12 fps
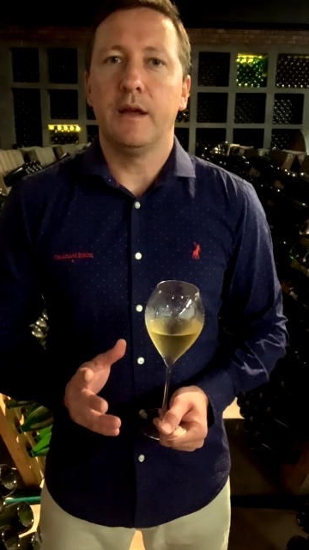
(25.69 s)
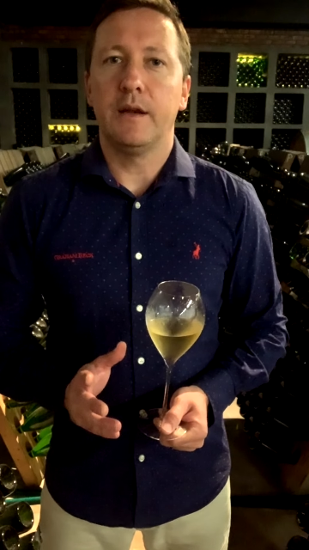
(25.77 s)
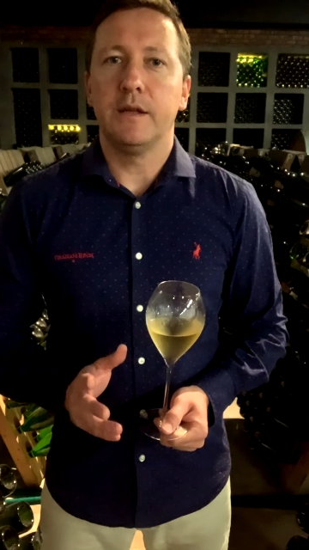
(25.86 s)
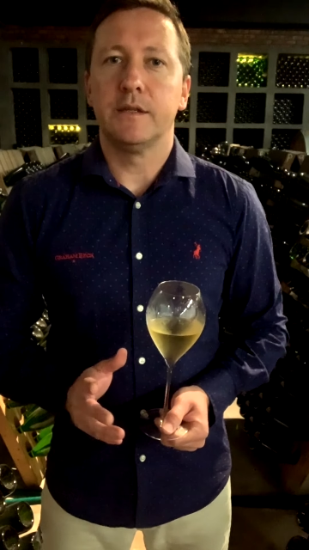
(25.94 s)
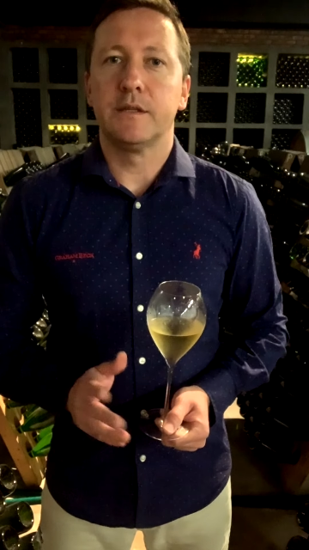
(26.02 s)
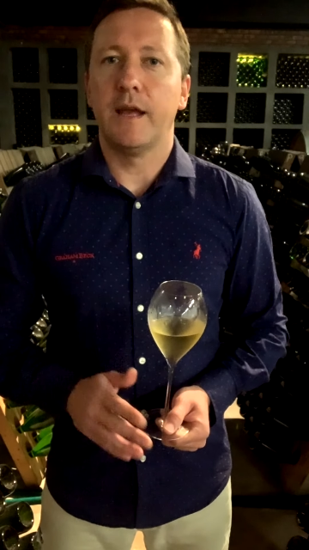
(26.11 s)
that
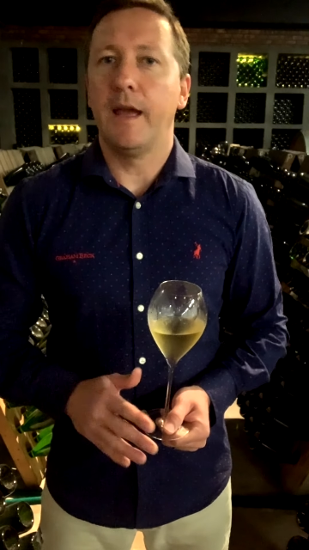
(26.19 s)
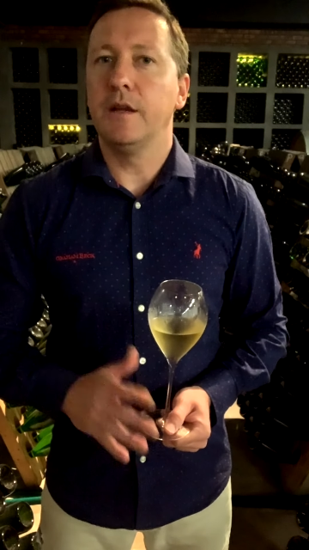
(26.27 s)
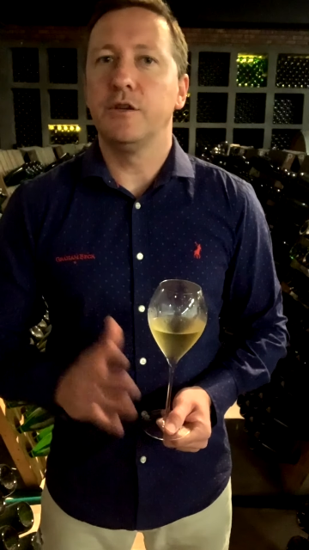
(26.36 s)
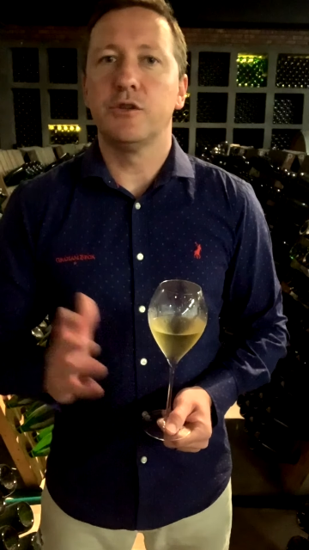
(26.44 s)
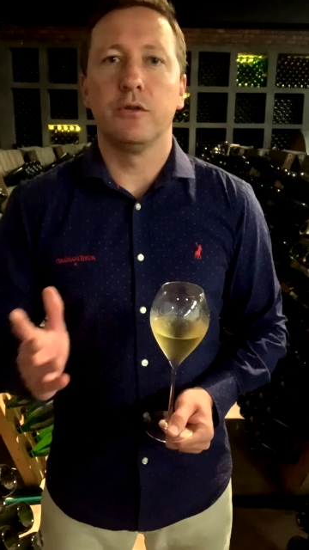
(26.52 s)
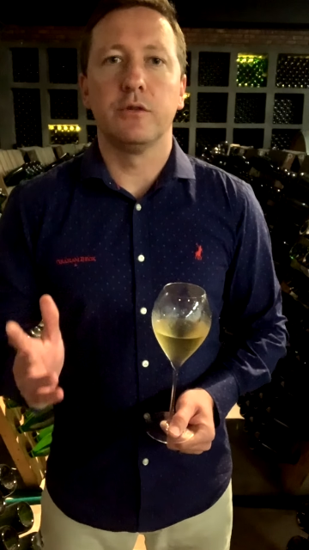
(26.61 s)
is head
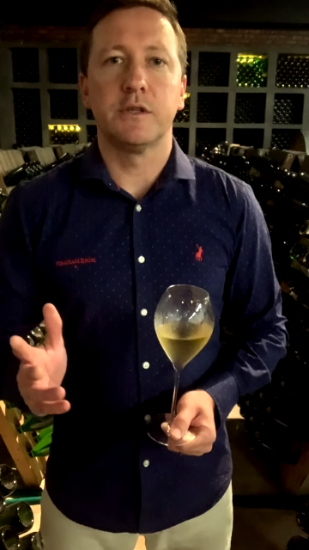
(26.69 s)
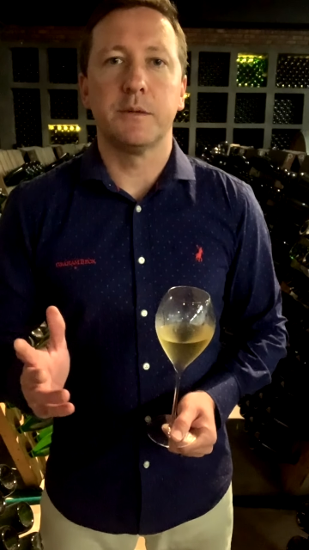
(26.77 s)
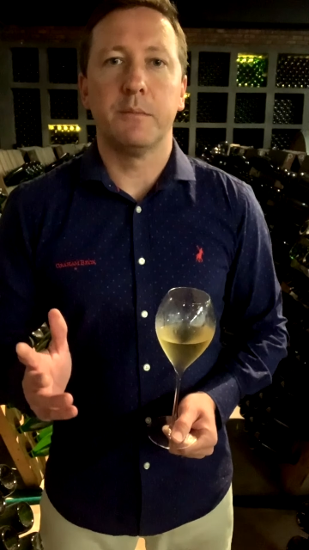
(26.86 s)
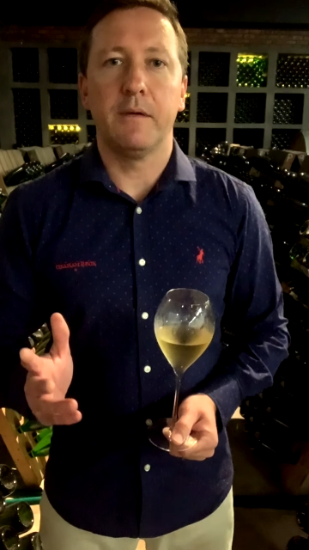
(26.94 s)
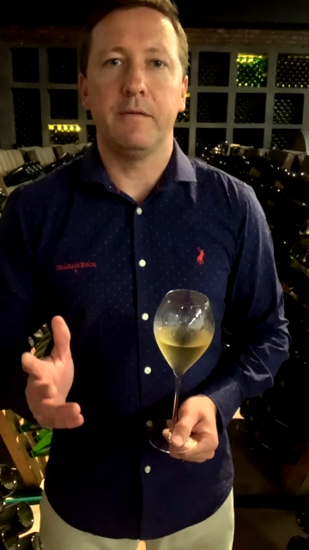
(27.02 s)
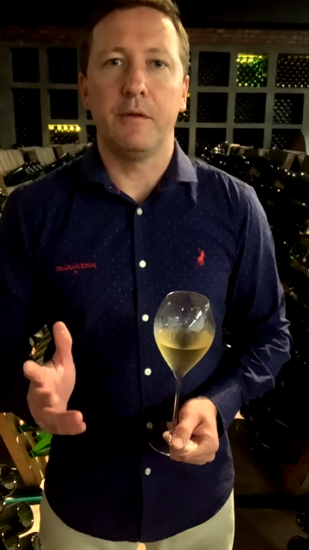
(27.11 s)
and shoulders
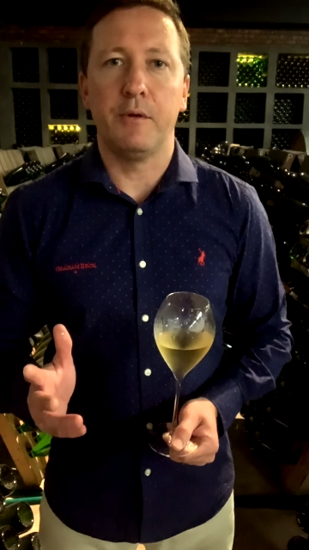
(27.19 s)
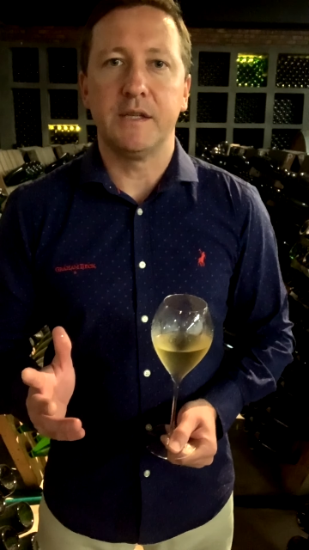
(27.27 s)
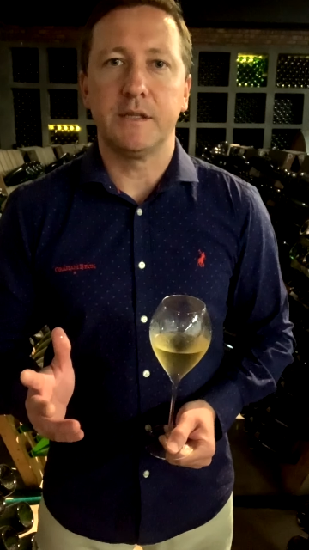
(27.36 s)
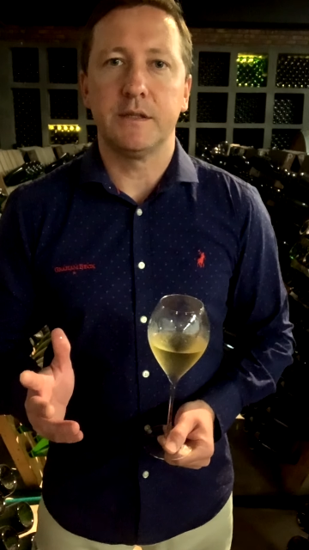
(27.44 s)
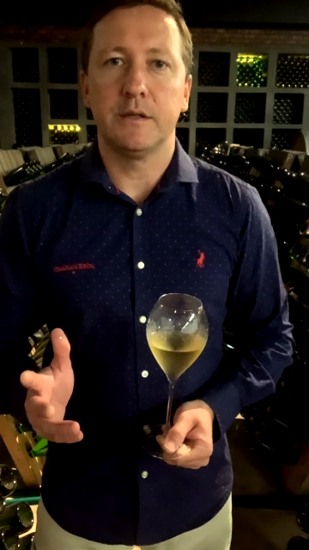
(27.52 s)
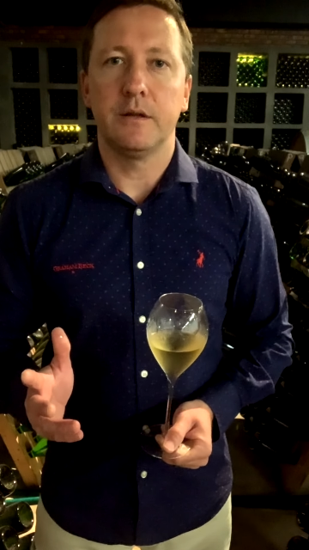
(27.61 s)
above the
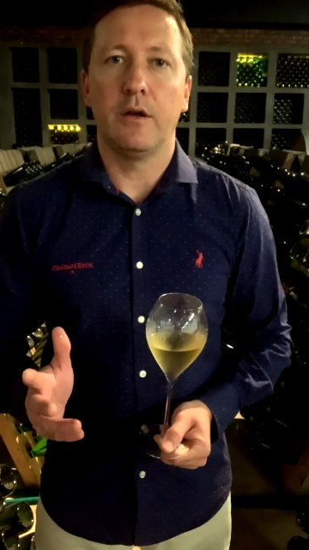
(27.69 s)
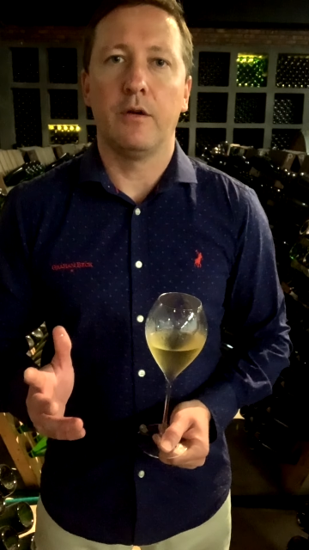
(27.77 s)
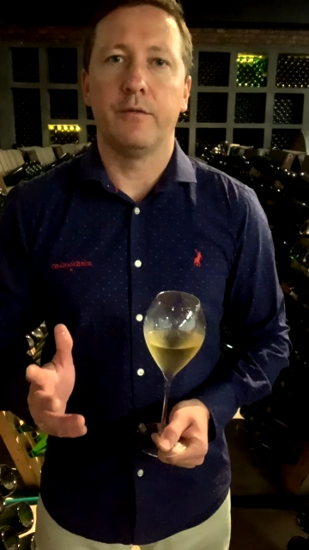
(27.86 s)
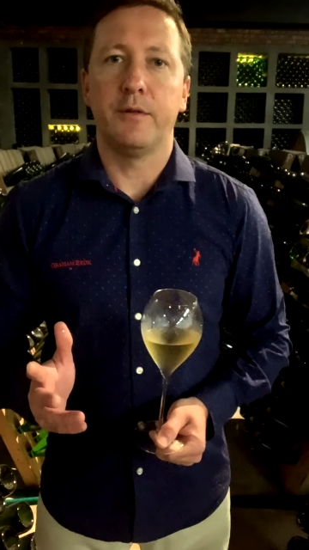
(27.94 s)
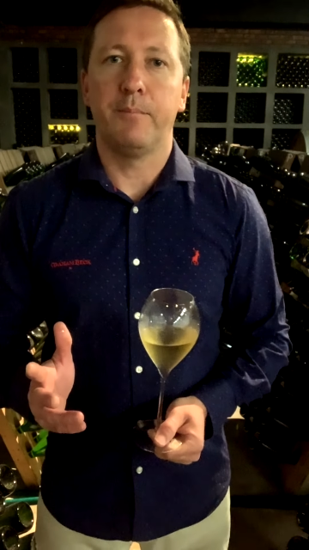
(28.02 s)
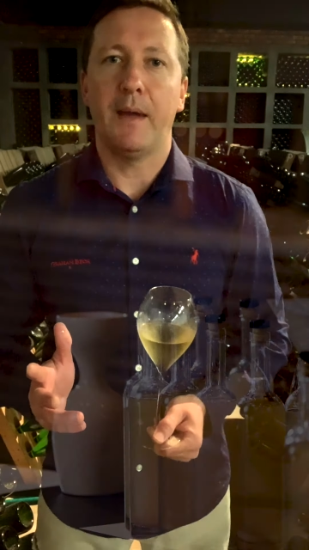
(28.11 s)
rest
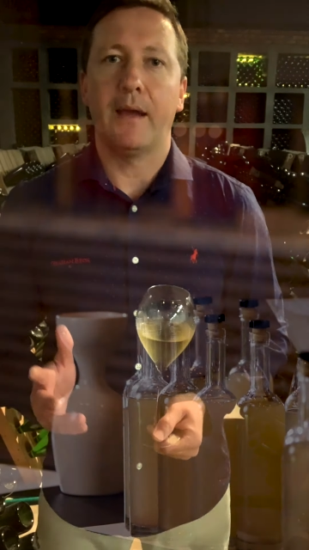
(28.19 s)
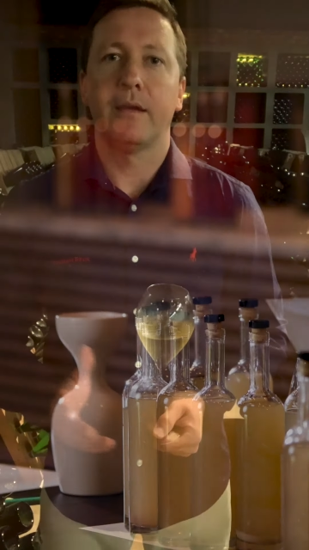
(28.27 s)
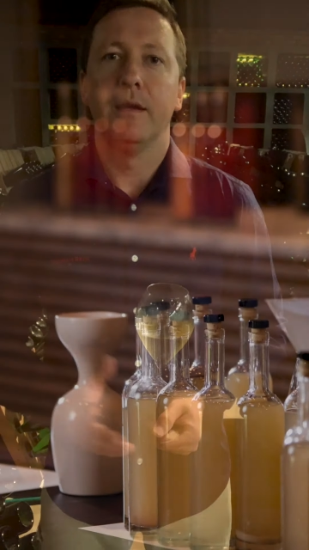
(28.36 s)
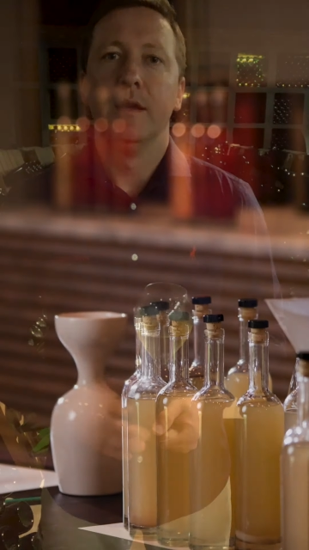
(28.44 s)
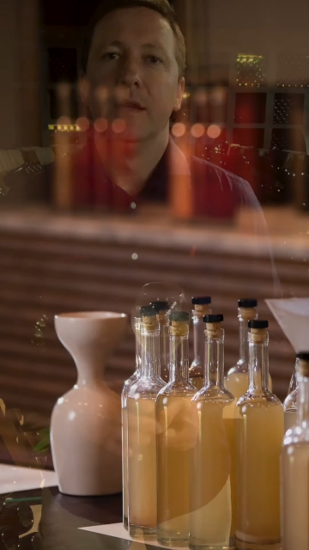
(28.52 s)
of the pack.